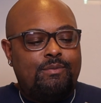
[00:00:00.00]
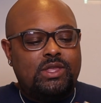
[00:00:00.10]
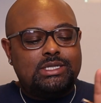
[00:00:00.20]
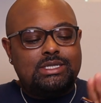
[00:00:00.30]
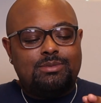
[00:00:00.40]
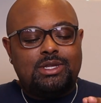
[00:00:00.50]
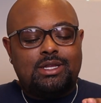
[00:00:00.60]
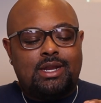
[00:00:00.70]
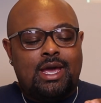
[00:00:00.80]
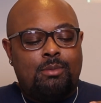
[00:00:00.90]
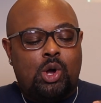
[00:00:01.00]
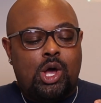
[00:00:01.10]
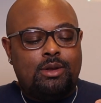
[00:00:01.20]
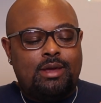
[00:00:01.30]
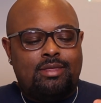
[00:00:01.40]
This is something that I
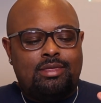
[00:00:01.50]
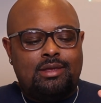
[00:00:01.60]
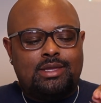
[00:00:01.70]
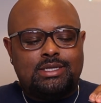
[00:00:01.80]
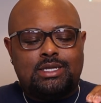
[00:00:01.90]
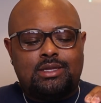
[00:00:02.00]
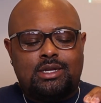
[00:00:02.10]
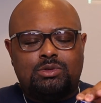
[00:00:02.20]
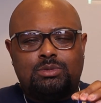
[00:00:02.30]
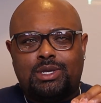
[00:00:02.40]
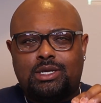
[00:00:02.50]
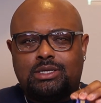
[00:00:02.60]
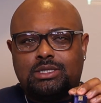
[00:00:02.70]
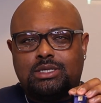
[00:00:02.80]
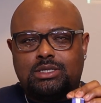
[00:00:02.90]
bought. I think they said that it was being
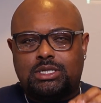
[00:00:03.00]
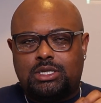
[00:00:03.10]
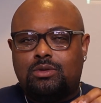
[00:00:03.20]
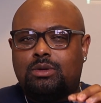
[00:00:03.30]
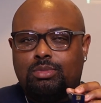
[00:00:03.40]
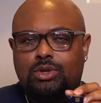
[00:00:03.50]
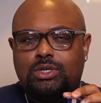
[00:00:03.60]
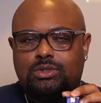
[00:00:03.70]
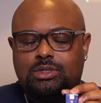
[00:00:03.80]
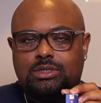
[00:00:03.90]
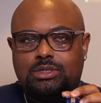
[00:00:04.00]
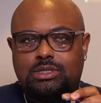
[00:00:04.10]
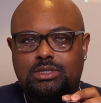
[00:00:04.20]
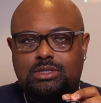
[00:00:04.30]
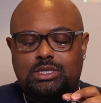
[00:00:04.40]
discontinued. I'm pretty sure this is
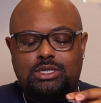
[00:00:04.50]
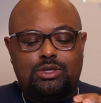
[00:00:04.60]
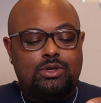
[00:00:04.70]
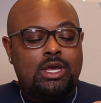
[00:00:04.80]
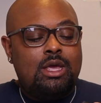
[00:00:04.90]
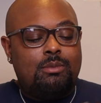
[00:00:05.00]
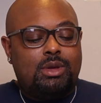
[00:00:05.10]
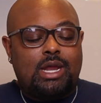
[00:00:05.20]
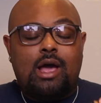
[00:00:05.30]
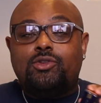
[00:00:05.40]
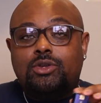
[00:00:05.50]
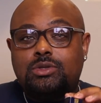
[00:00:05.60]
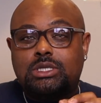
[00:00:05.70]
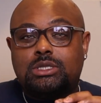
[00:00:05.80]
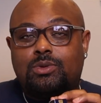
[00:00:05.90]
discontinued, but I'll
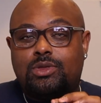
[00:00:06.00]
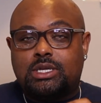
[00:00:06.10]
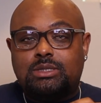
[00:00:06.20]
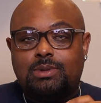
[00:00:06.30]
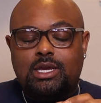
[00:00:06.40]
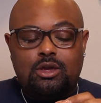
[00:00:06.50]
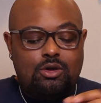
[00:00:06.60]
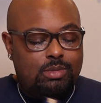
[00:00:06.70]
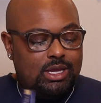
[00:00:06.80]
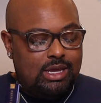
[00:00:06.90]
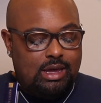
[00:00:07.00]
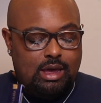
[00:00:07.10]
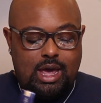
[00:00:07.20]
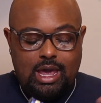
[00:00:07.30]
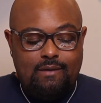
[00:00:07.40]
use this for this video. But yeah,
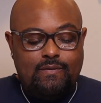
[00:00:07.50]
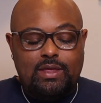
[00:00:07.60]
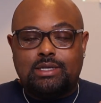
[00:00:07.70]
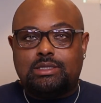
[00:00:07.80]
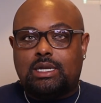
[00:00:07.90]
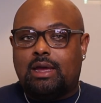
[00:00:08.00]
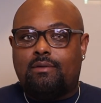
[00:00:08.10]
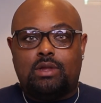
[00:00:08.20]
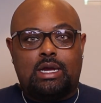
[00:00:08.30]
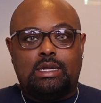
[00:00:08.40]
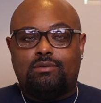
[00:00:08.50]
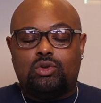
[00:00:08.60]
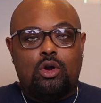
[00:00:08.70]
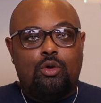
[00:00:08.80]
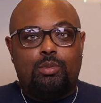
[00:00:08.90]
I have things that I have not
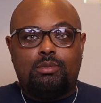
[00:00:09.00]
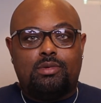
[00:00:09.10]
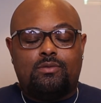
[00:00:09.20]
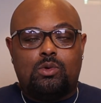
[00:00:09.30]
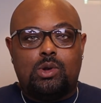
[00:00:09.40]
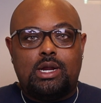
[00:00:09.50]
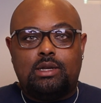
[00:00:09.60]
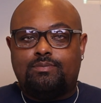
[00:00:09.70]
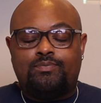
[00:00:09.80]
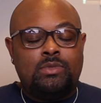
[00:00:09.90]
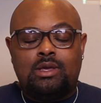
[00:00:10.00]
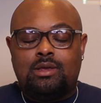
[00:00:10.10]
even opened before, and